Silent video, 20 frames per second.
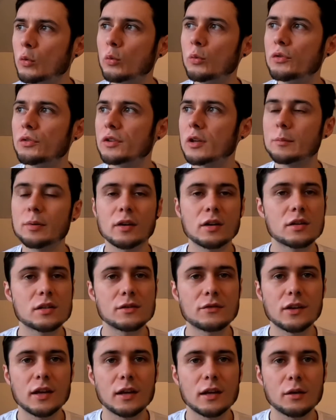also because
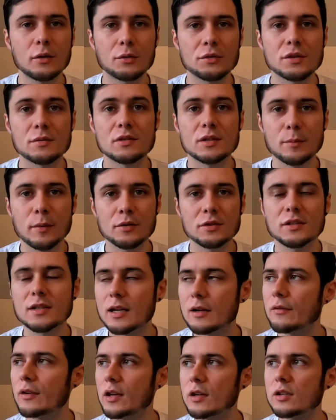of the hills. It was the most
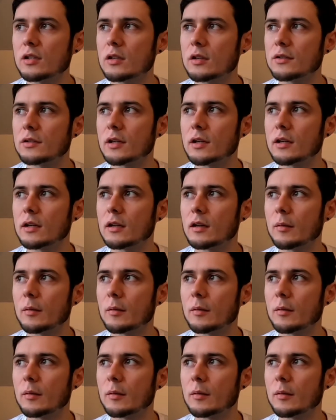elevation I'd done,